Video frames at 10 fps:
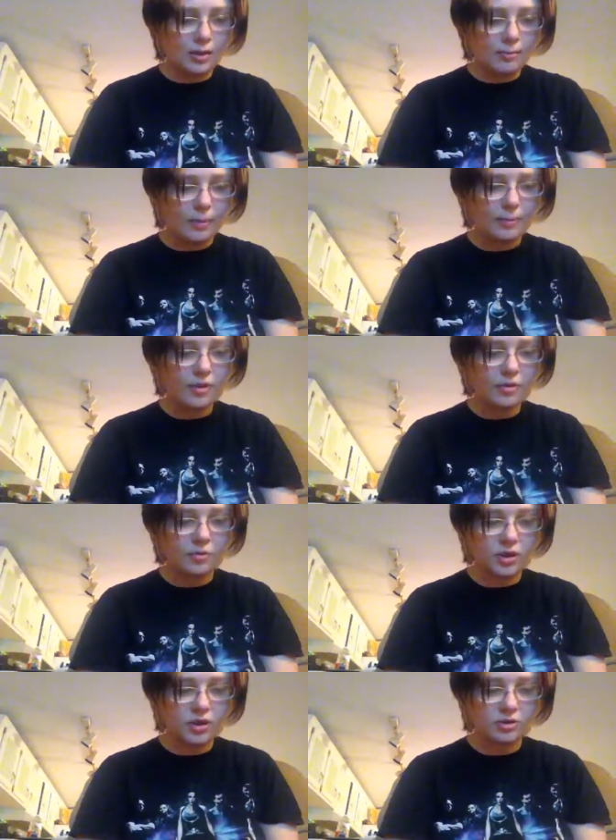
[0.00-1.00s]
my mother
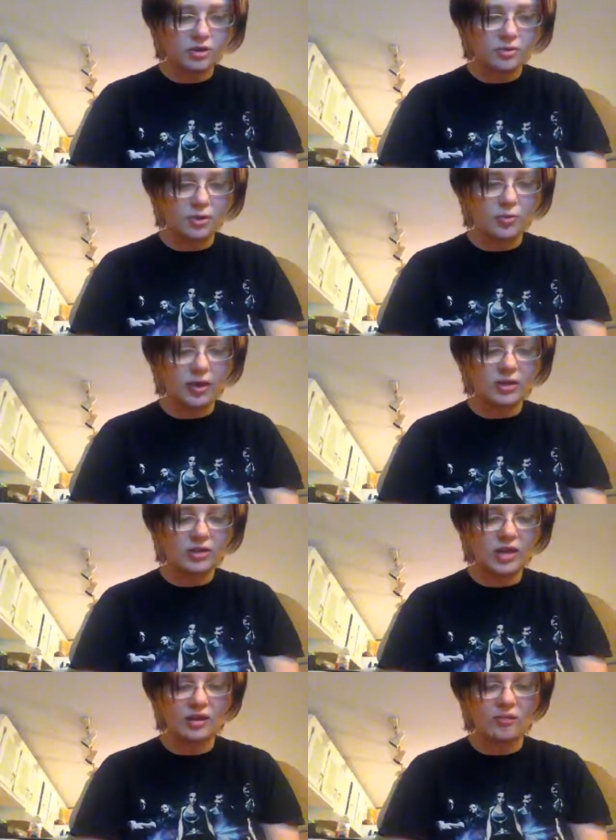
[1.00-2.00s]
would either tell me a
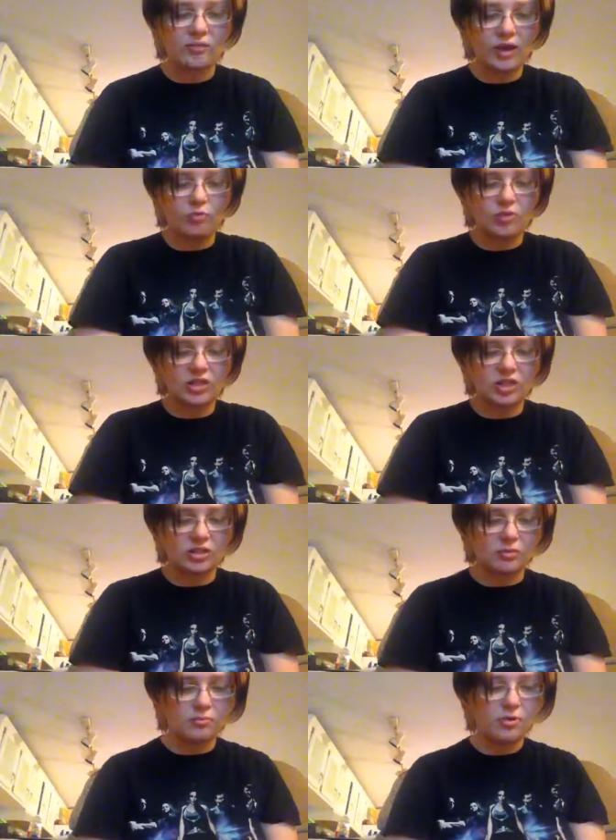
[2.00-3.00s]
tale of wicked
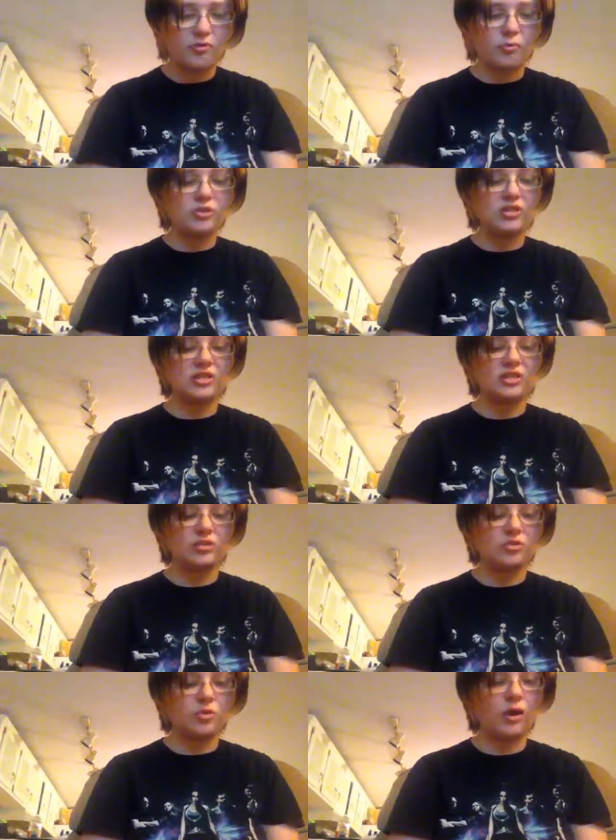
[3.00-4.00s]
witches and beautiful
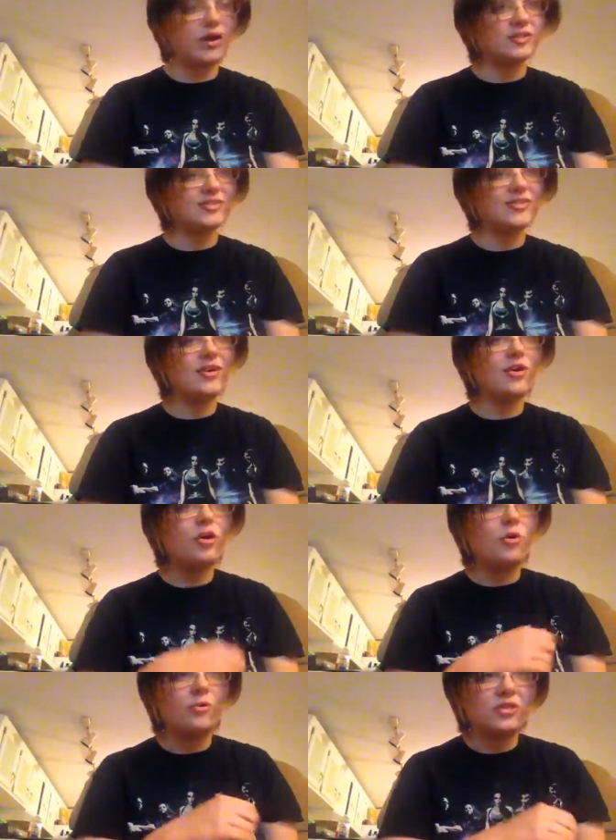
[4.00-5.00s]
princesses, or else,
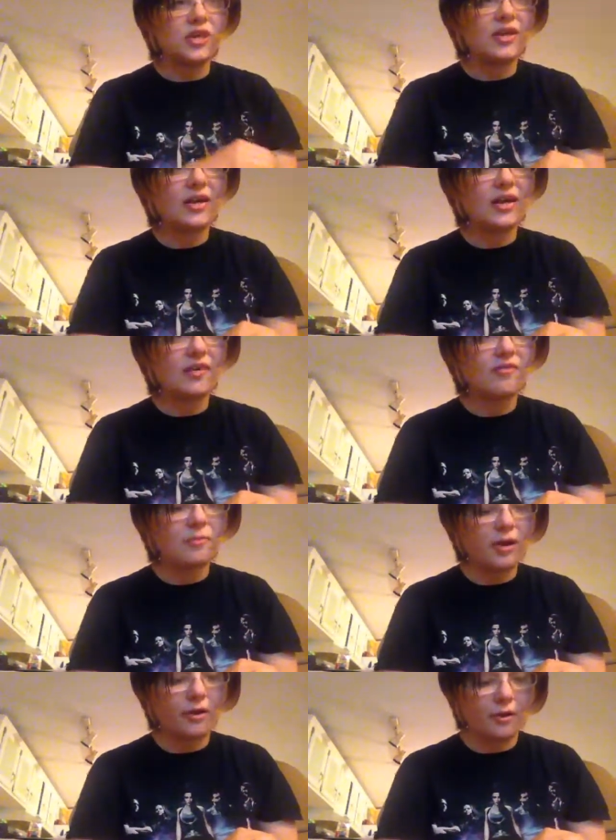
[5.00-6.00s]
which I like even
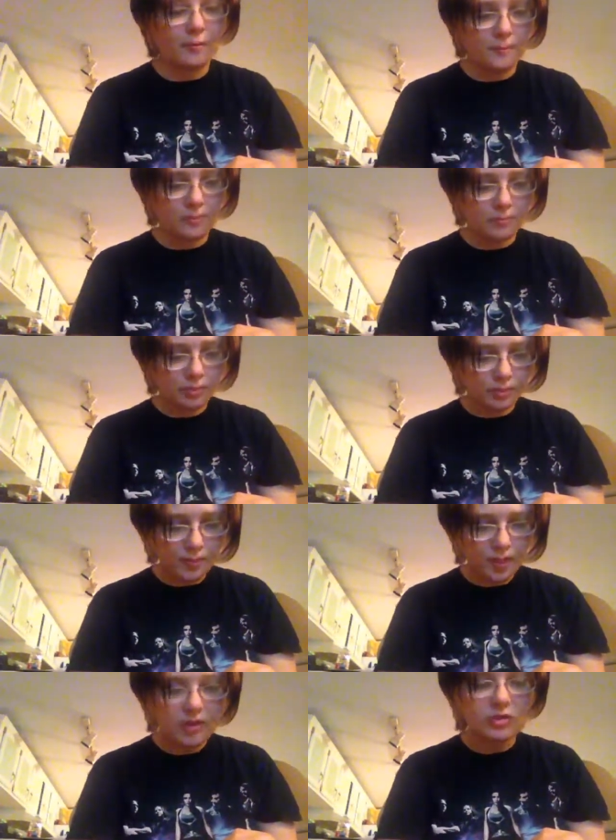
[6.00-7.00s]
better,
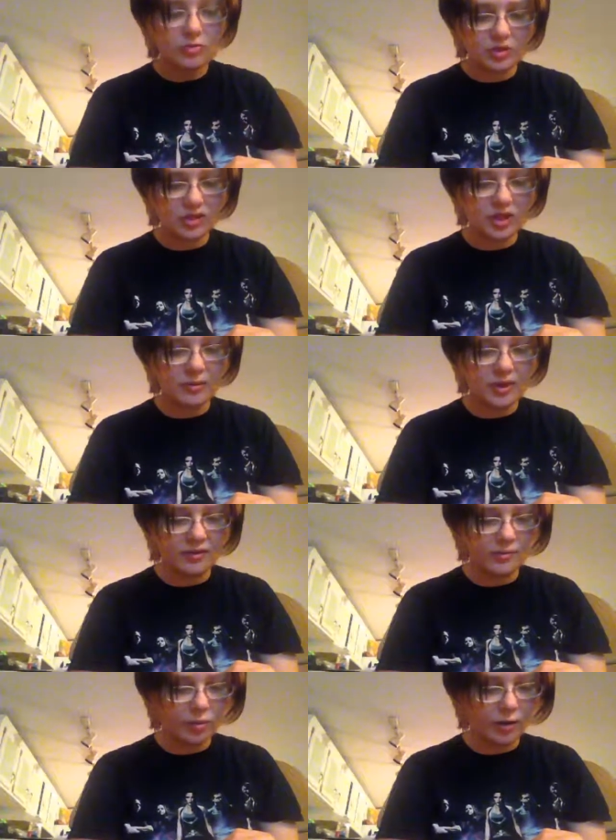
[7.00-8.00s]
would tell
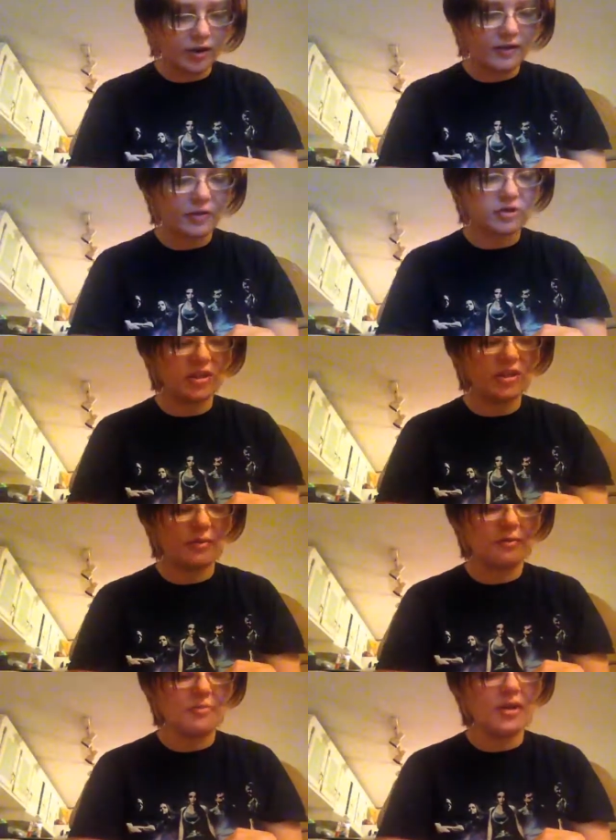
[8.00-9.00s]
me more of how she had
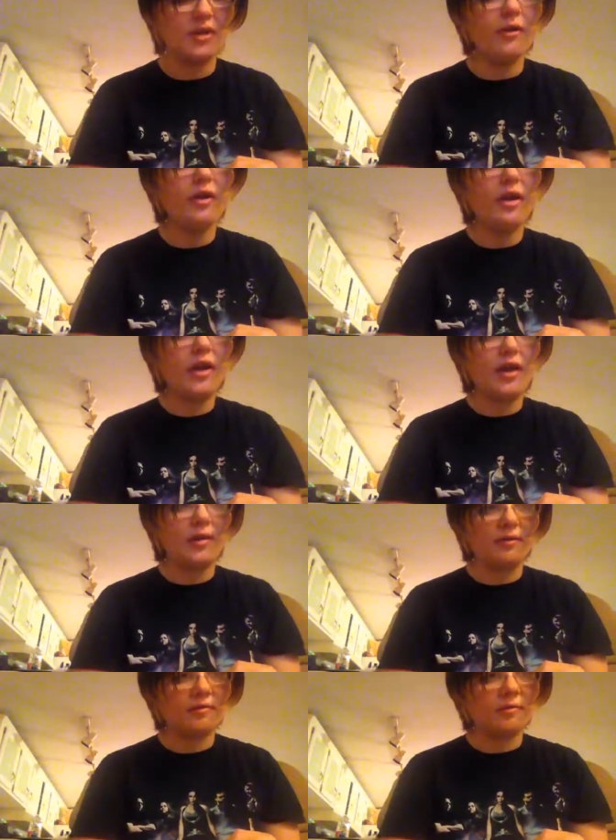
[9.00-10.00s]
come to be here
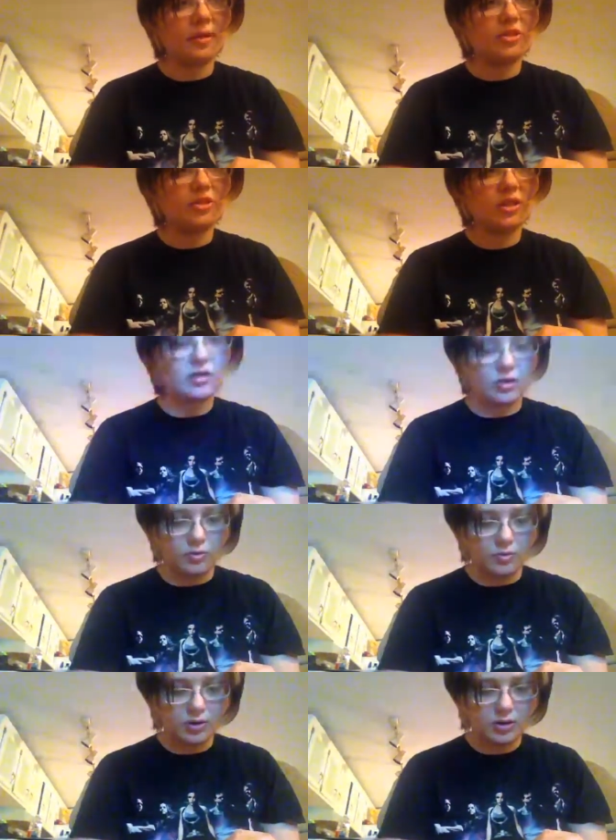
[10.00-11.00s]
and of the men she had
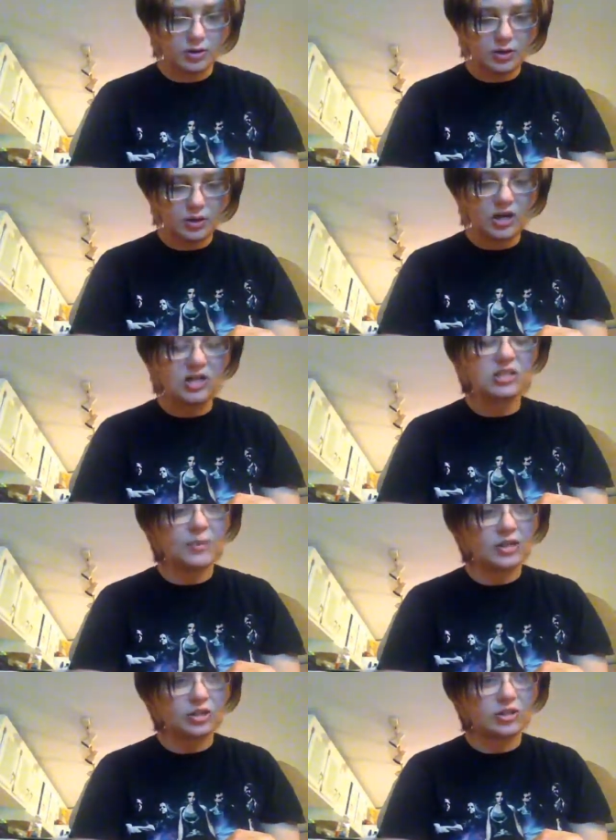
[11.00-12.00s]
known,
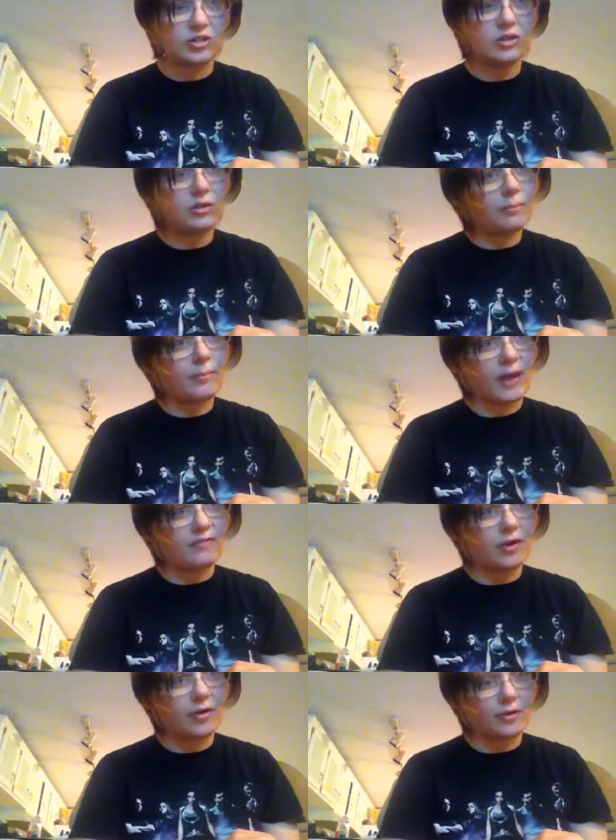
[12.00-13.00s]
especially my
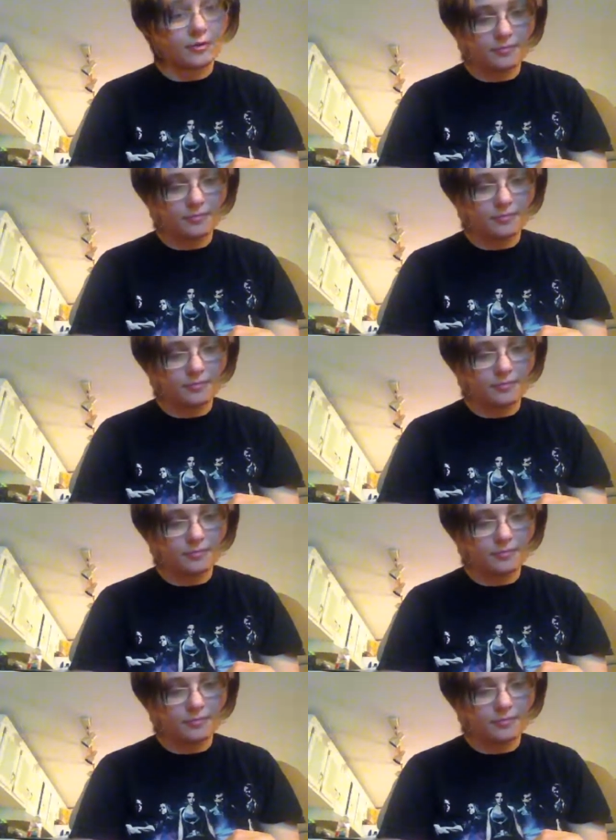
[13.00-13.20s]
father.